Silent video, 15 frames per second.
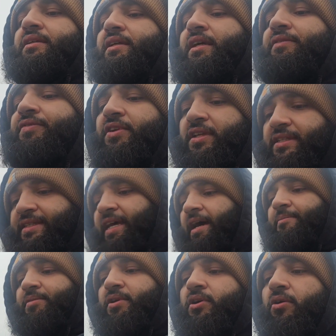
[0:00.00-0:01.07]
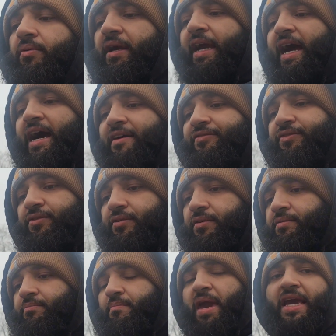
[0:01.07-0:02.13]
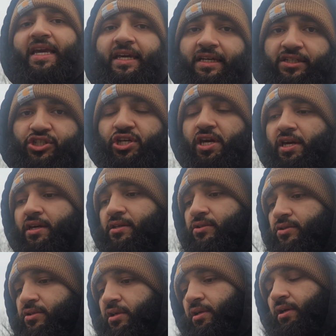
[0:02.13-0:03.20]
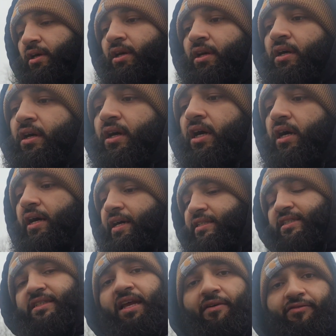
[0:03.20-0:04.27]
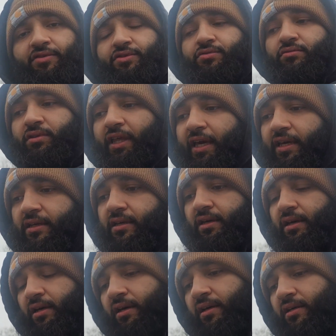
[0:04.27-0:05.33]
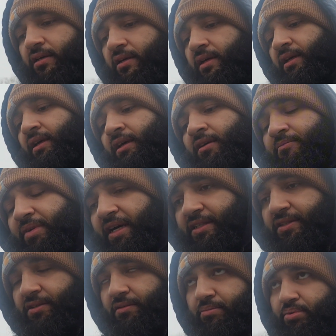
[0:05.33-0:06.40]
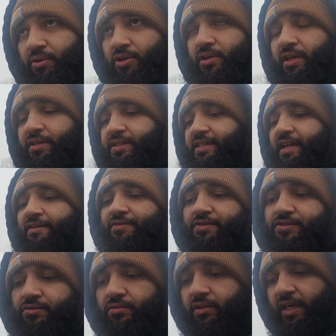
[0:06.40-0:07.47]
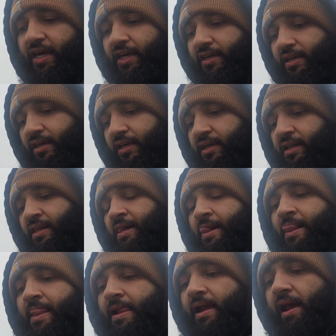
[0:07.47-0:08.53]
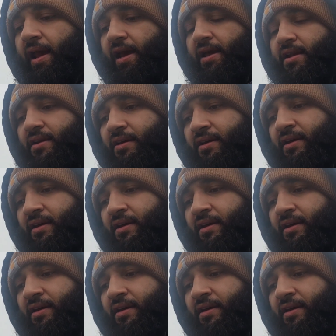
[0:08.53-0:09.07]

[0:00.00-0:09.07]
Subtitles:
even attempt going after making a change. It's never too late. Back to the book. It's never too late. And